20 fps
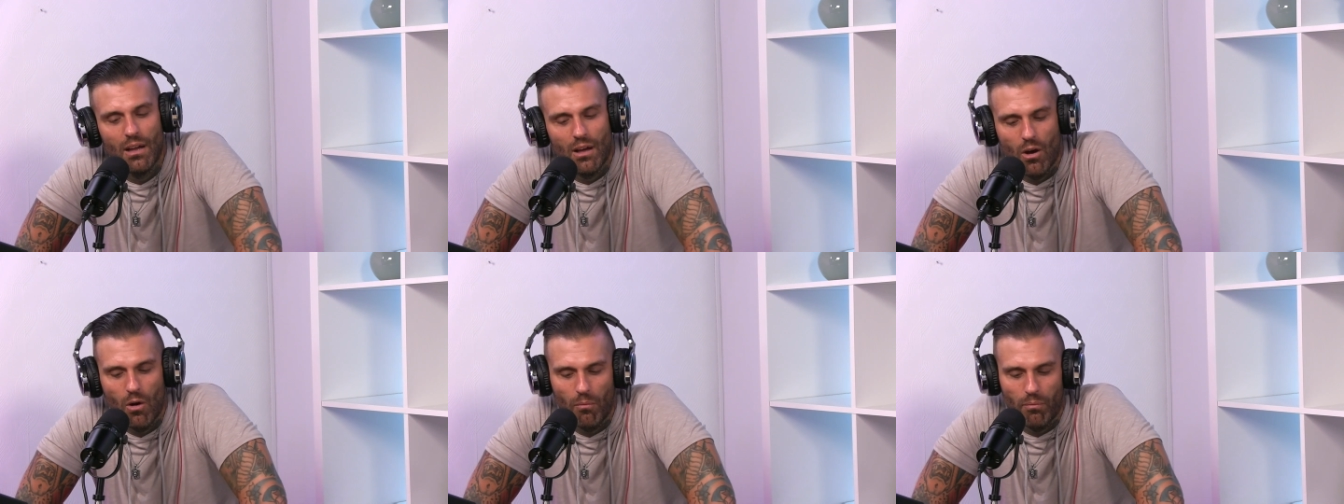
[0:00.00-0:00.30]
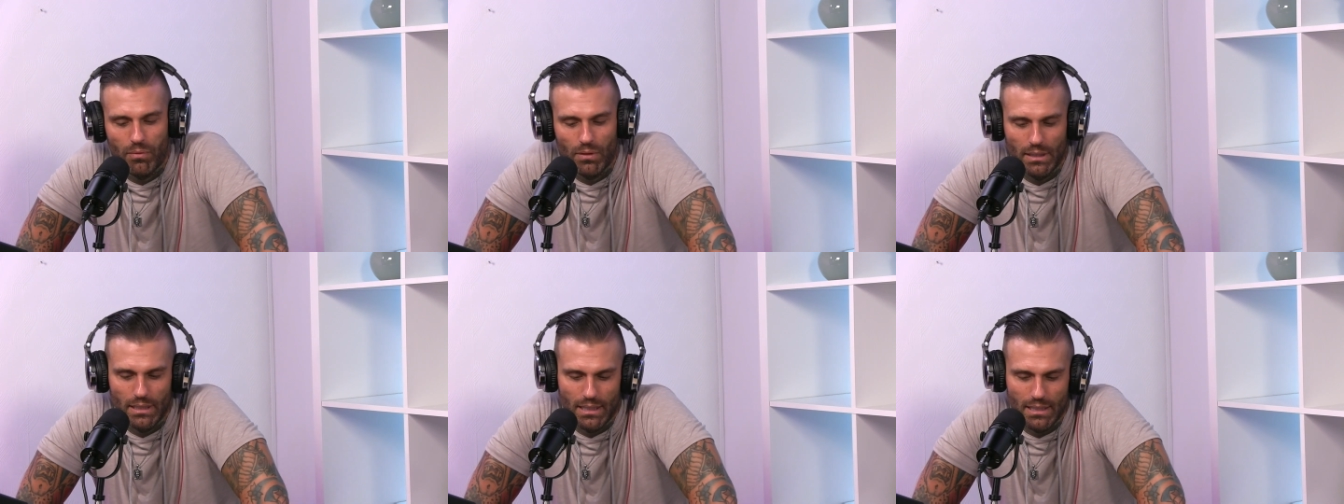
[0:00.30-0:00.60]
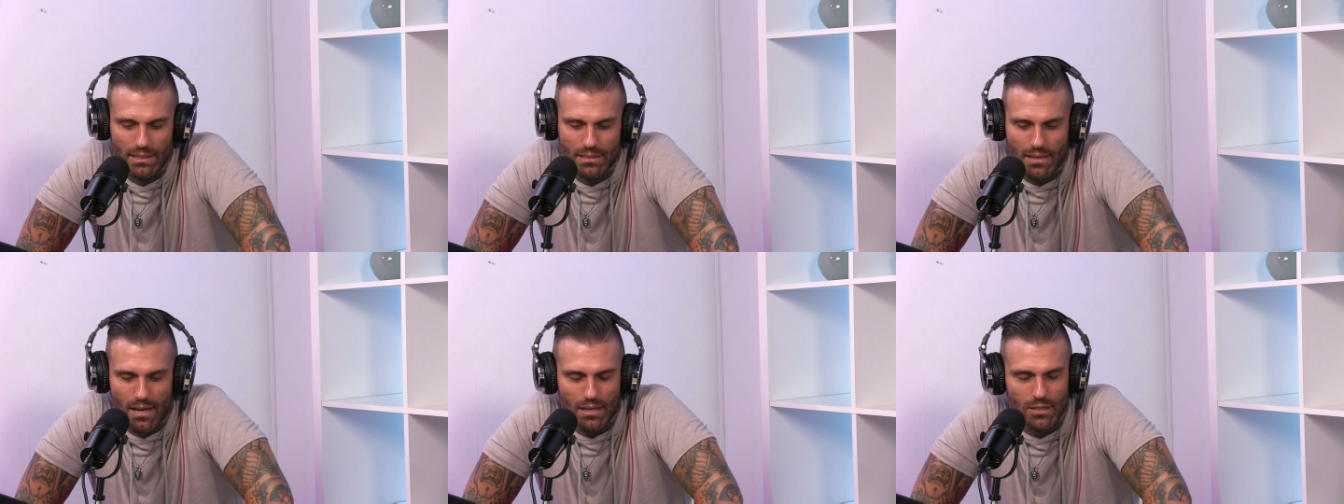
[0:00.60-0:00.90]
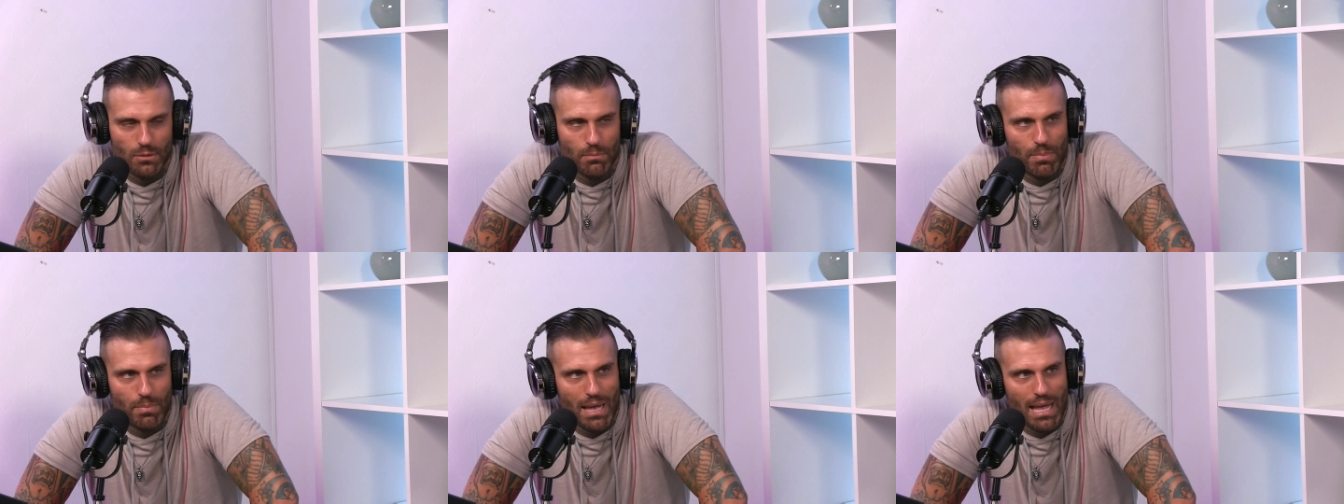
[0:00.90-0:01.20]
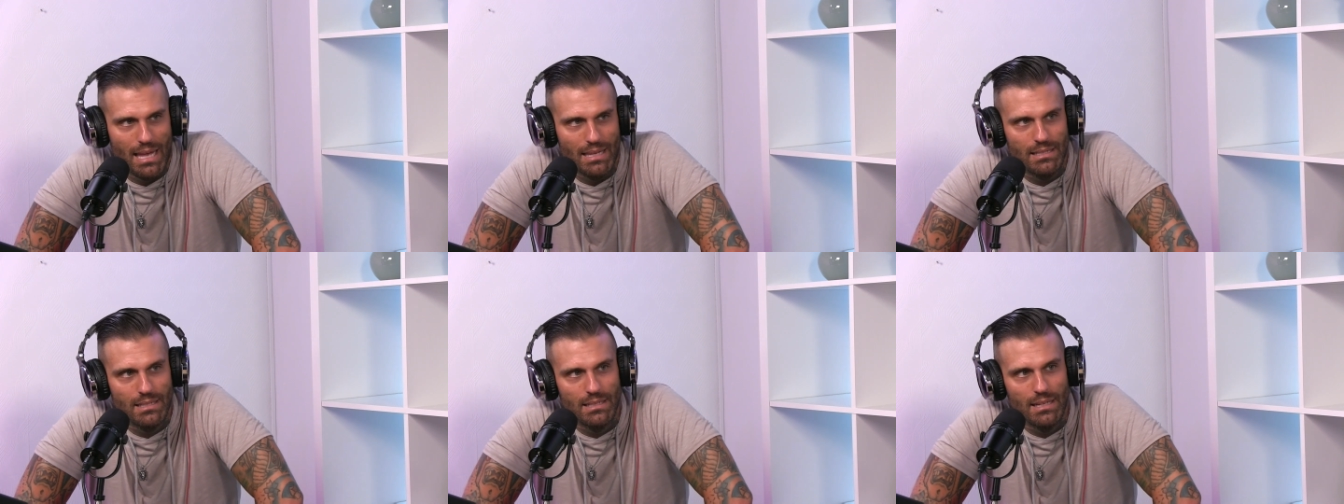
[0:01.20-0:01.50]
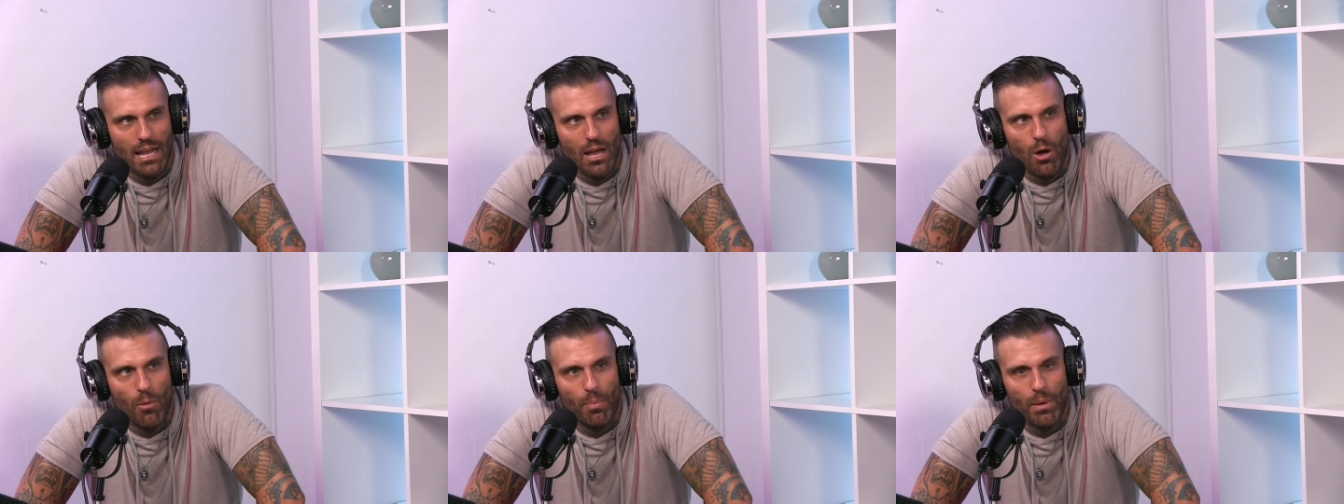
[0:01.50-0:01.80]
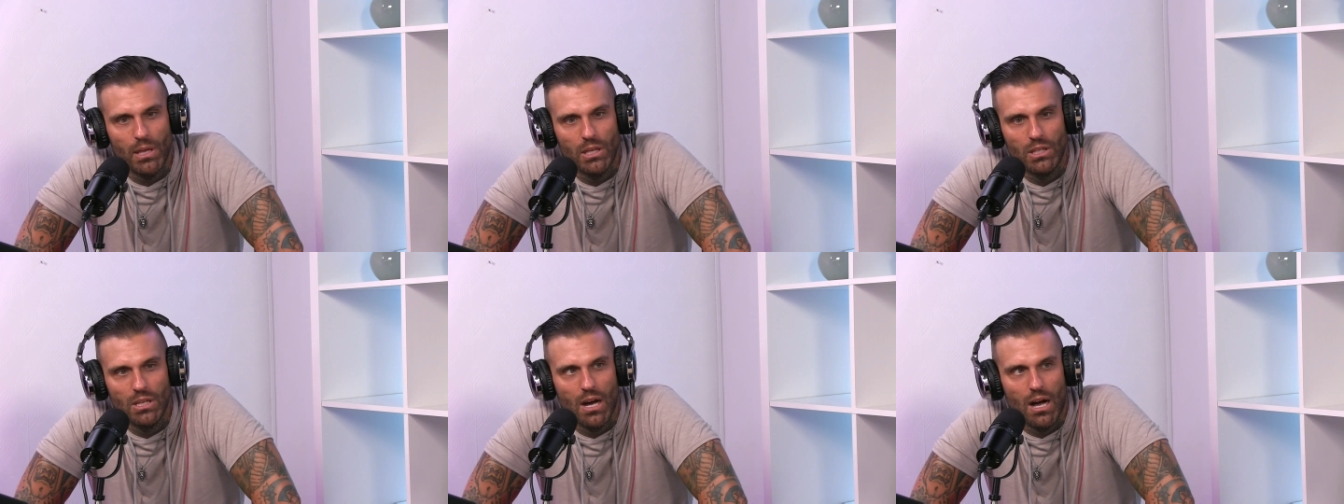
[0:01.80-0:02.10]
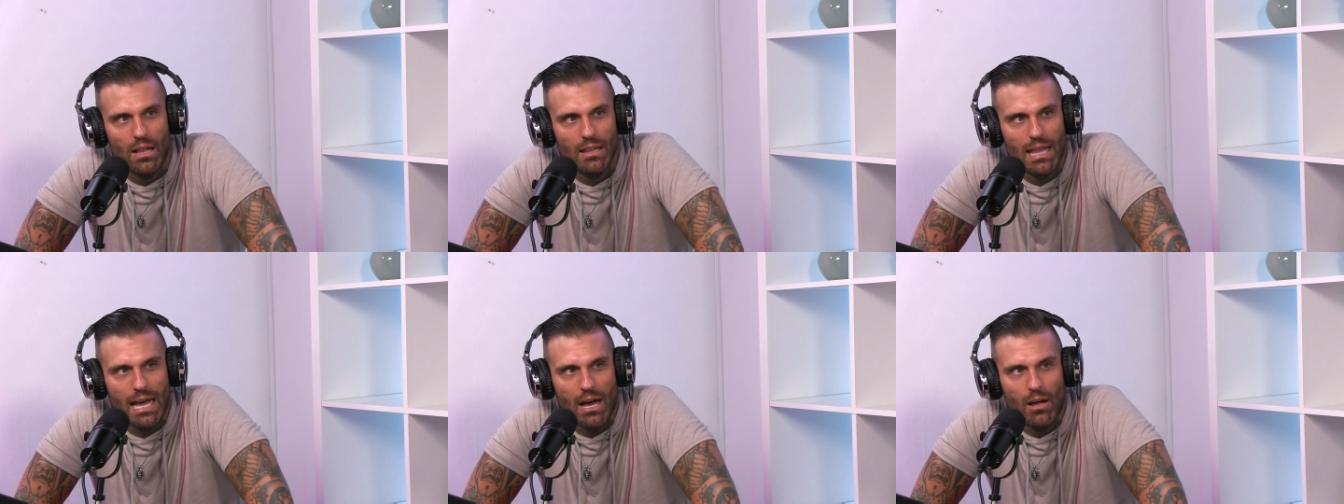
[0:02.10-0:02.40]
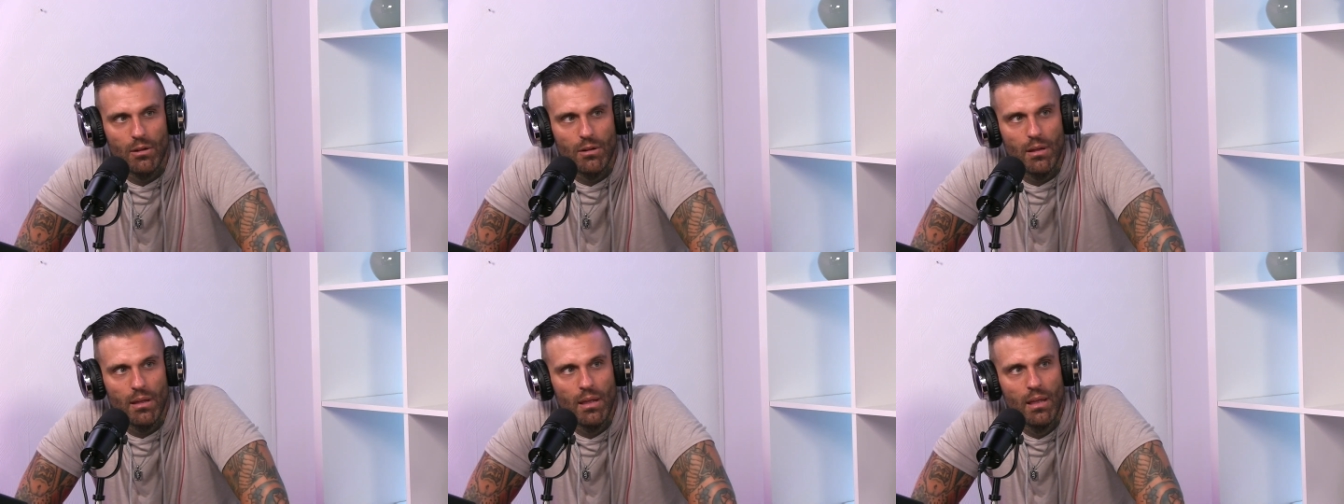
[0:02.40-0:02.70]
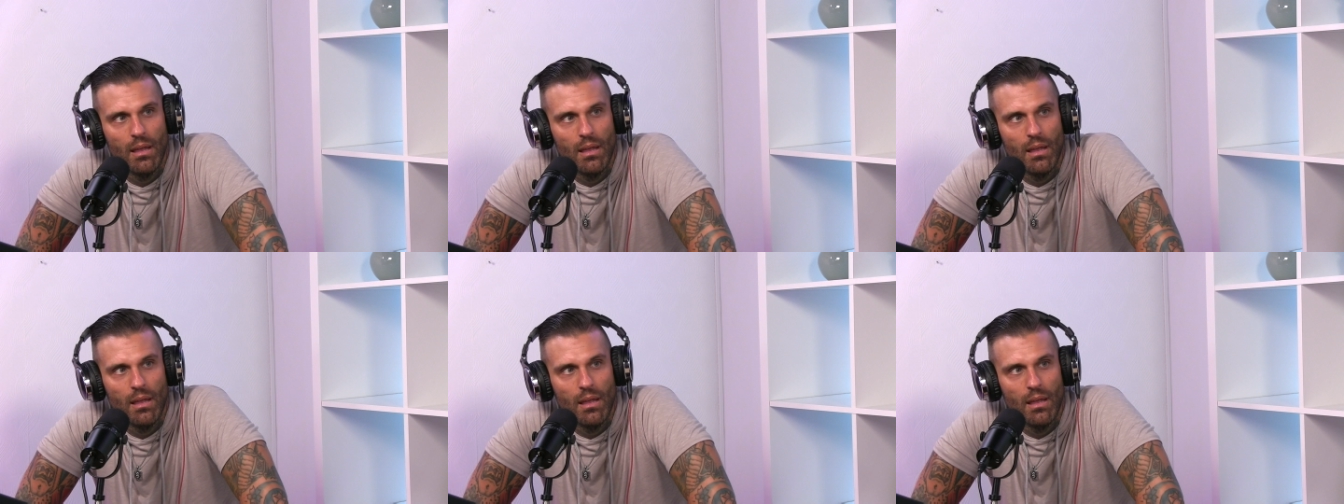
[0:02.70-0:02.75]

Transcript: Hopefully Dr. Paz can help y'all out